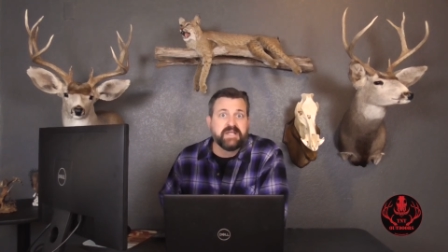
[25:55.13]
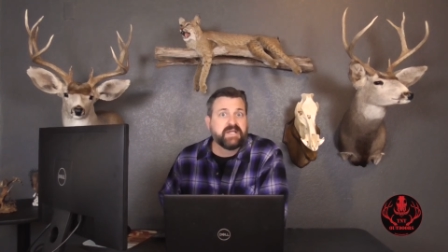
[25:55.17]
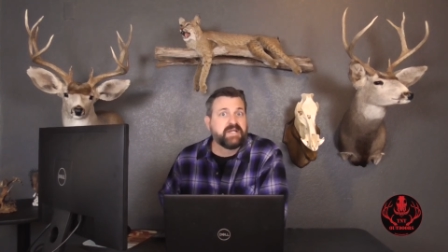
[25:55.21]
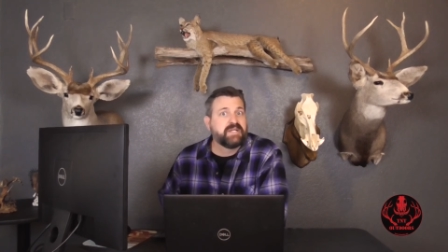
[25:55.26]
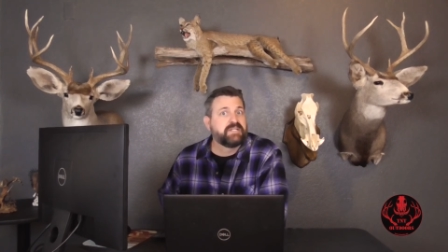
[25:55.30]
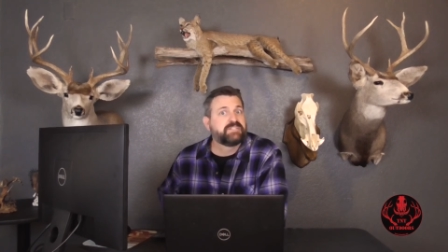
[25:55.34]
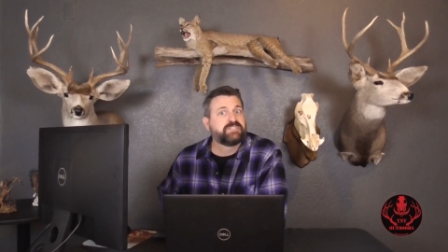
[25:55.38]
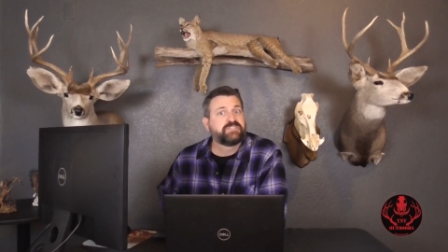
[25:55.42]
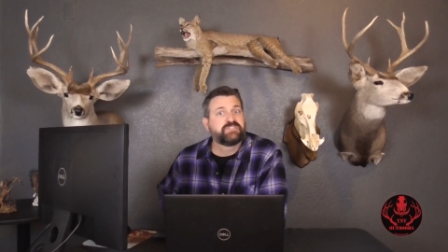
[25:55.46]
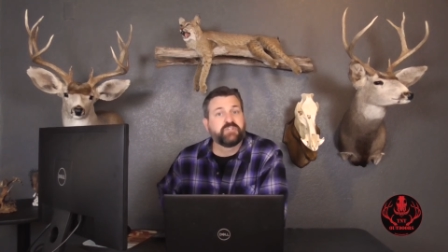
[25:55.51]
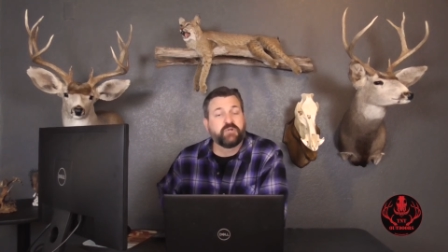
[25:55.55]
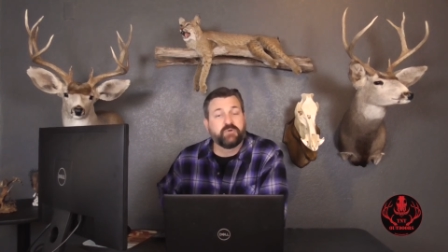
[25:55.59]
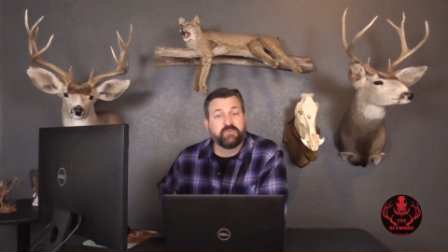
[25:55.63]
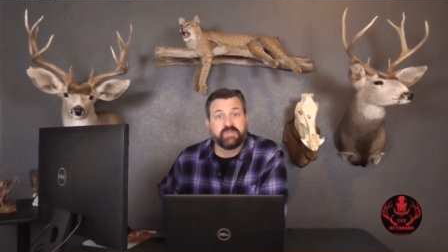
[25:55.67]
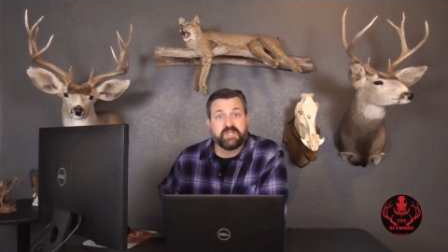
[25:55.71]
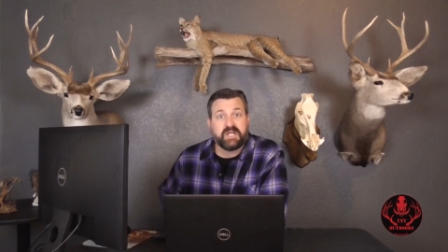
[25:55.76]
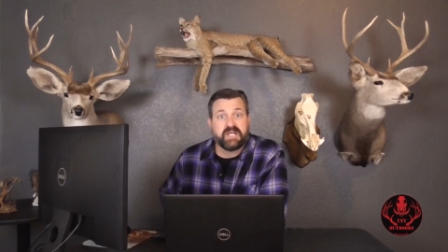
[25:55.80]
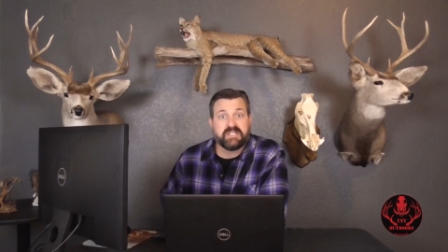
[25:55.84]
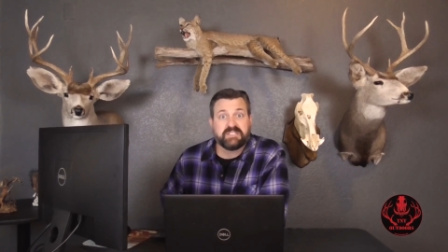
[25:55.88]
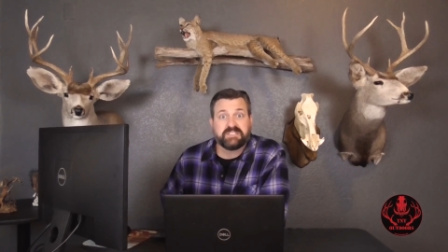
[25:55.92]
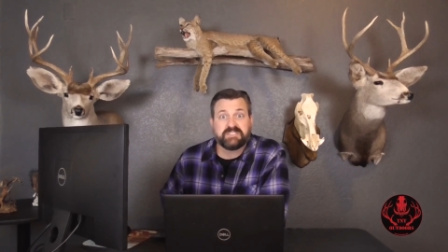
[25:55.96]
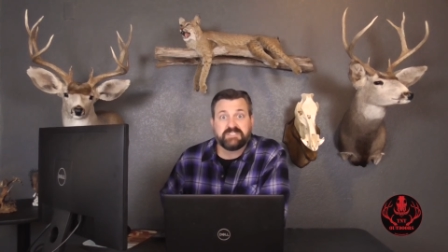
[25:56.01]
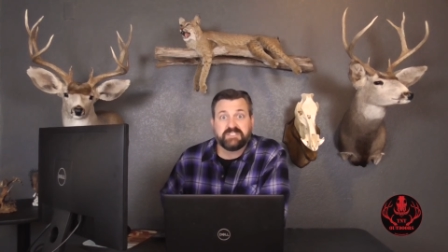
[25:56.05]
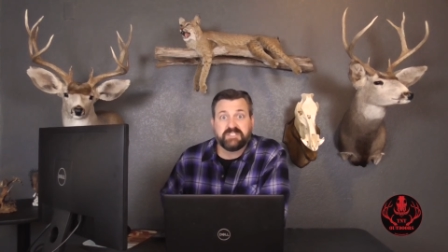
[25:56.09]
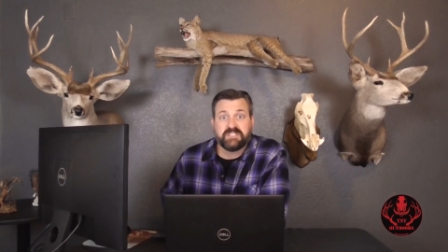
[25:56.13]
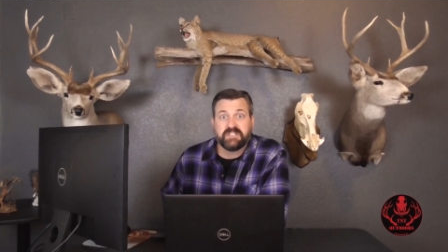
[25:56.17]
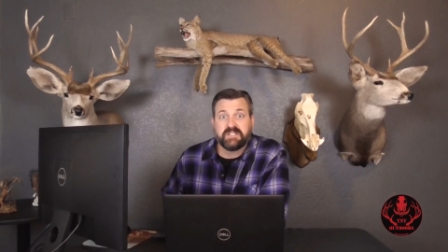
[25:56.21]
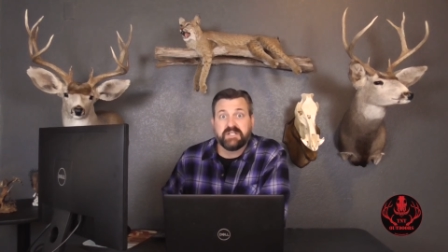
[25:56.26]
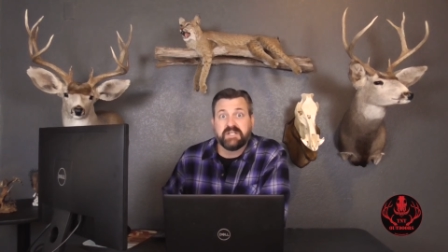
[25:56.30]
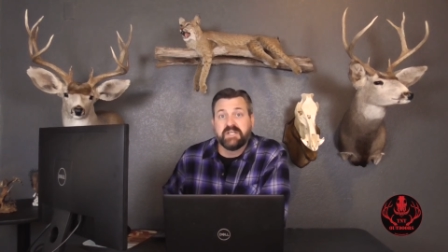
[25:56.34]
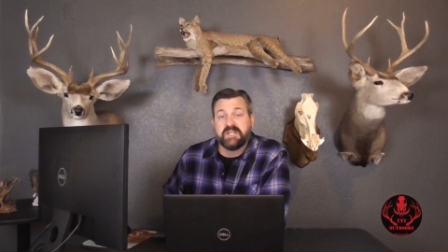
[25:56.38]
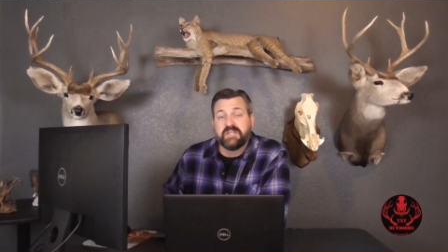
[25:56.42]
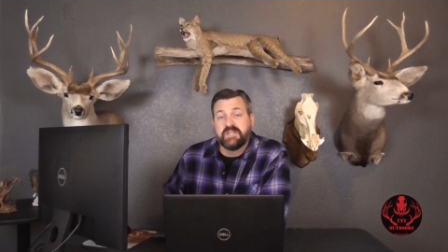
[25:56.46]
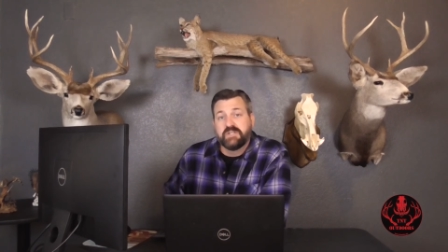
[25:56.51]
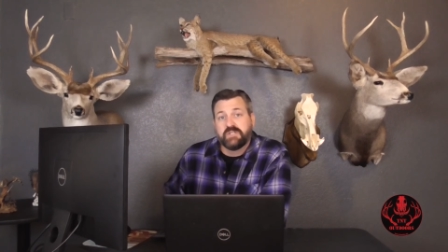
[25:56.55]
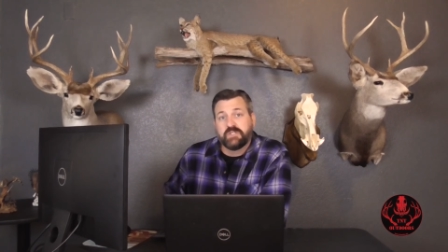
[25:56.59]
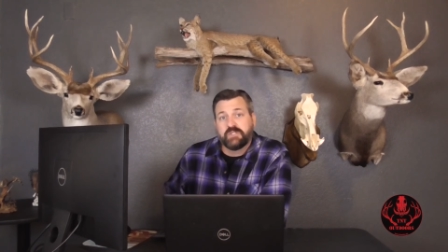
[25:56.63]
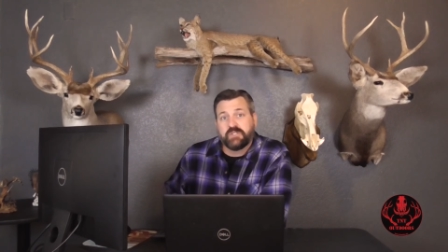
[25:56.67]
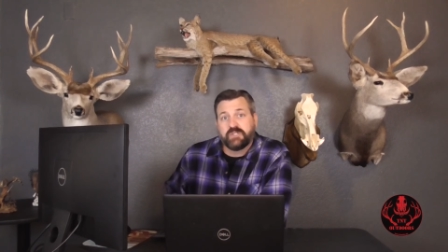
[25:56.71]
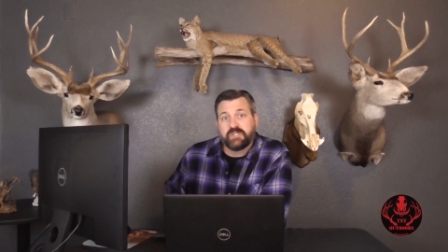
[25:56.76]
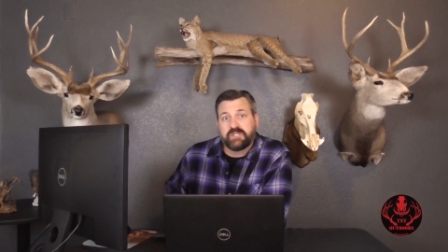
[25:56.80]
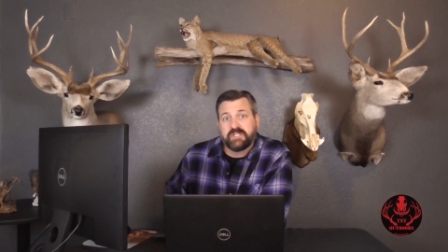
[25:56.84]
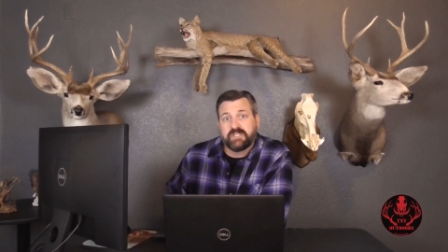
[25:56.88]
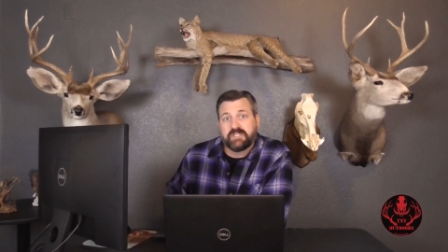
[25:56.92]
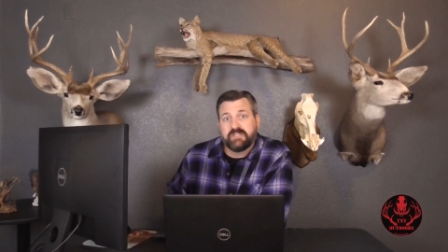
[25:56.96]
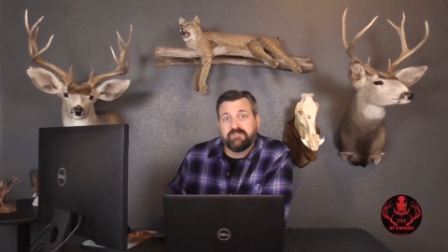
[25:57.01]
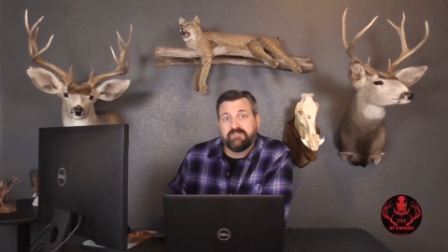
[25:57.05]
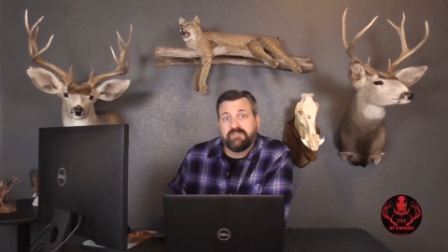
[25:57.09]
That's so nice to
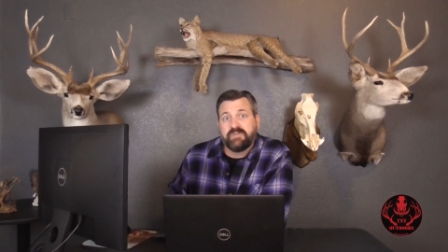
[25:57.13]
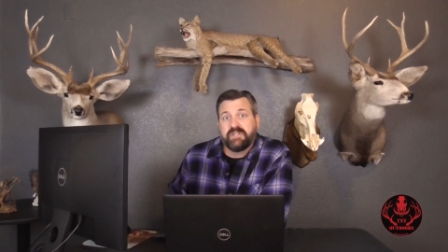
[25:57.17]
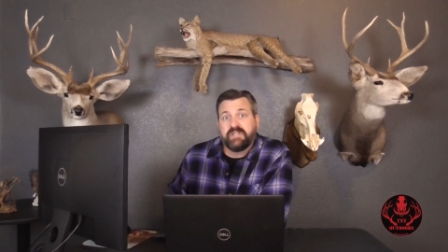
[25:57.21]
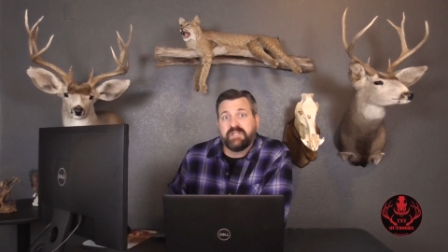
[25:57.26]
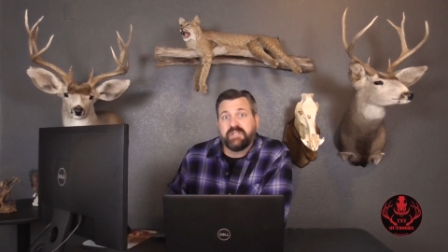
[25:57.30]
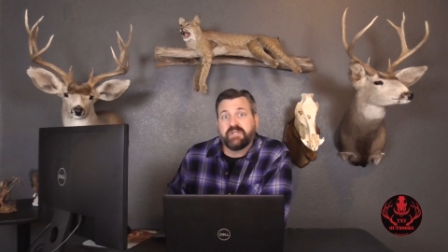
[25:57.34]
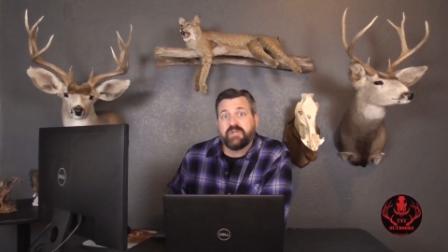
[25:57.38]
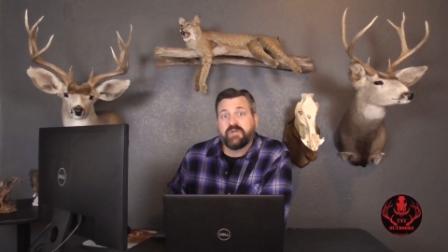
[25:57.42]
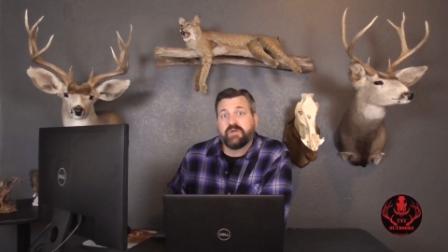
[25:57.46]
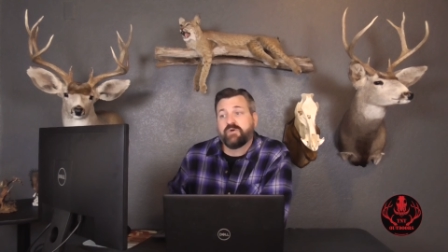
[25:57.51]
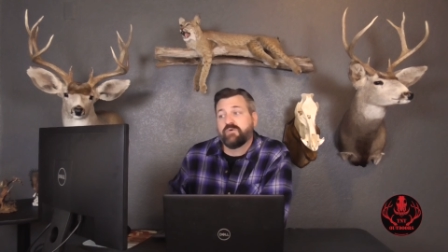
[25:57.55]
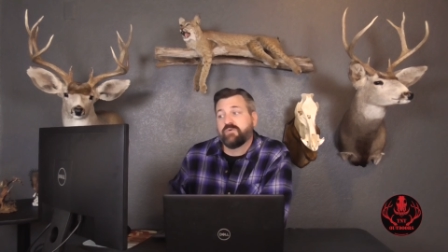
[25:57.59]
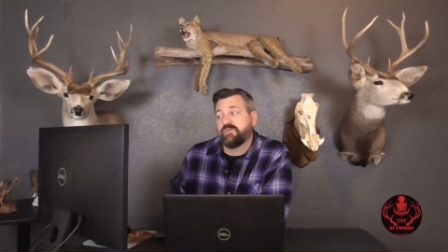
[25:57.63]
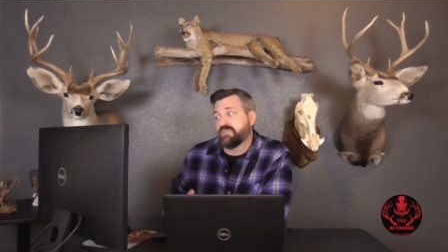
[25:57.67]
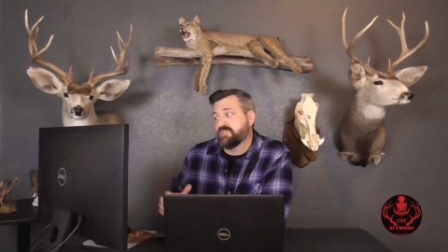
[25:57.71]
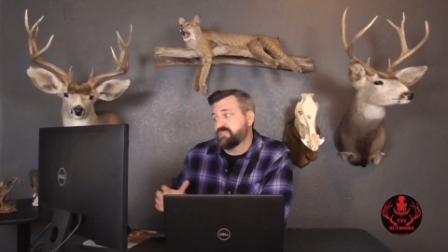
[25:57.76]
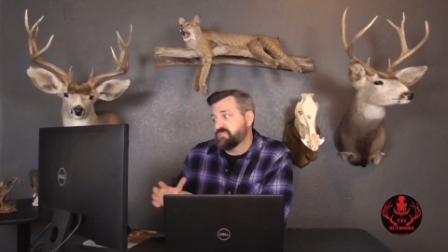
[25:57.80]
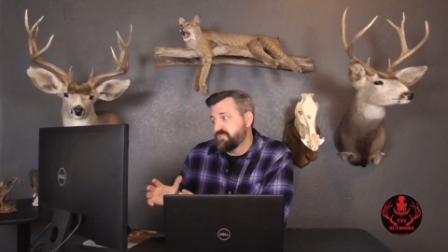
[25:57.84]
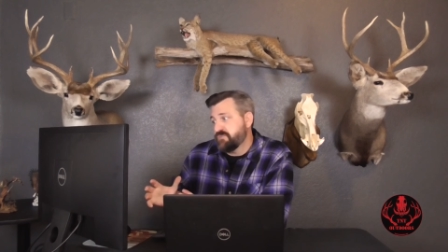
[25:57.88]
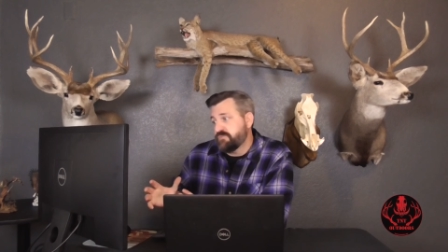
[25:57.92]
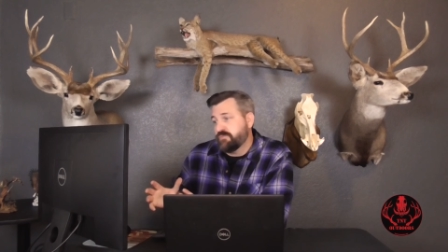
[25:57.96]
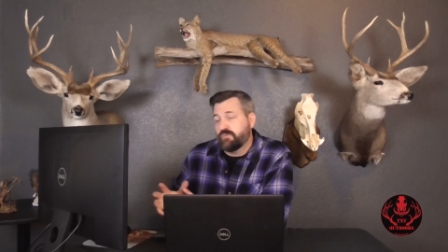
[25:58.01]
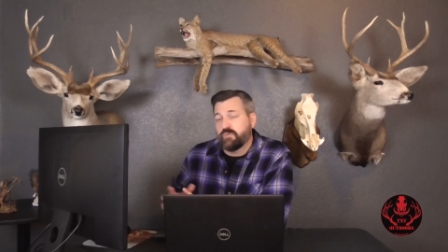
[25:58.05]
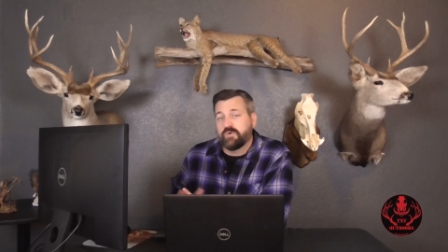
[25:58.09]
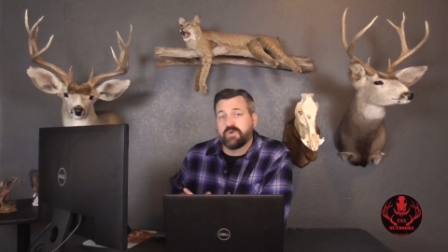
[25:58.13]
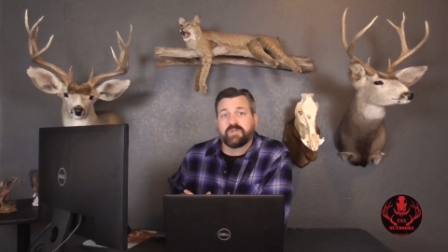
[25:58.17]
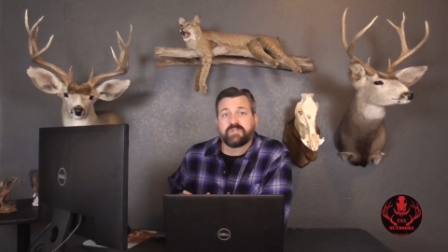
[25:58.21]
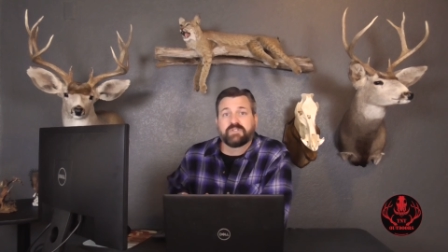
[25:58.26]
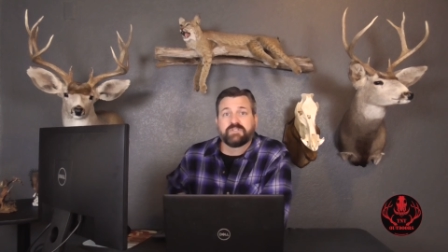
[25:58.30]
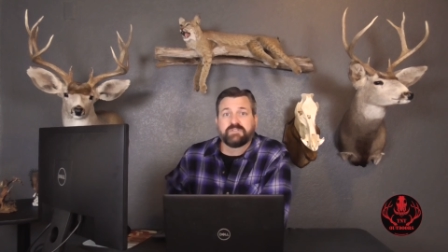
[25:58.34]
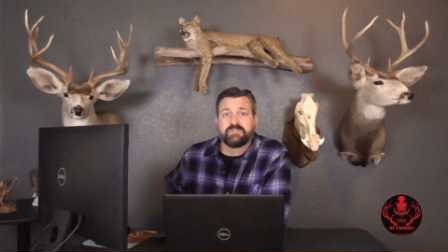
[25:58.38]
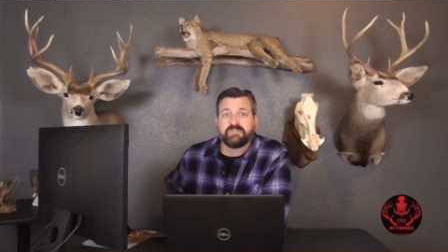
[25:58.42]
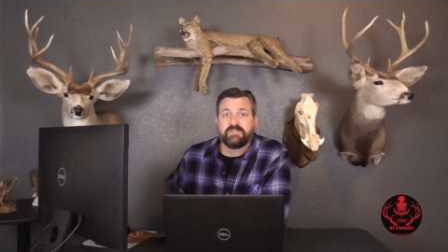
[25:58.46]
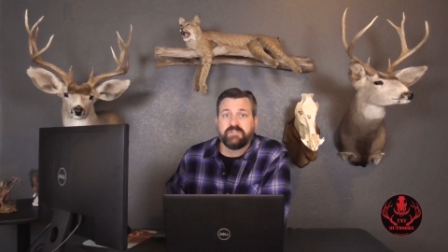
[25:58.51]
look at the video that you've worked,